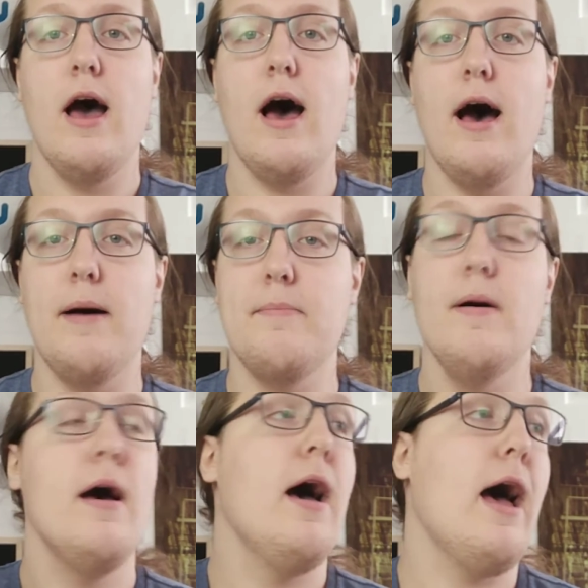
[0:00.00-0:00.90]
I
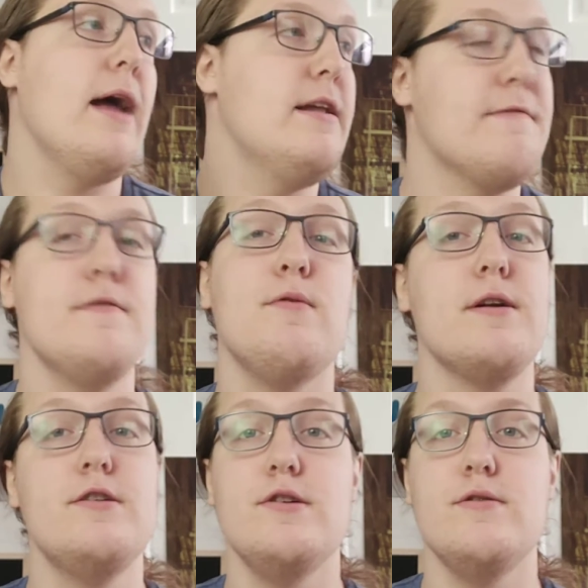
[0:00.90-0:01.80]
definitely
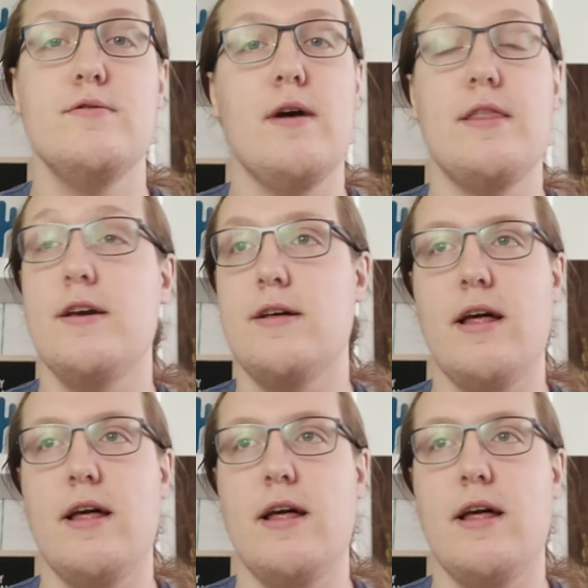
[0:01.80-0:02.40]
want to do, I think,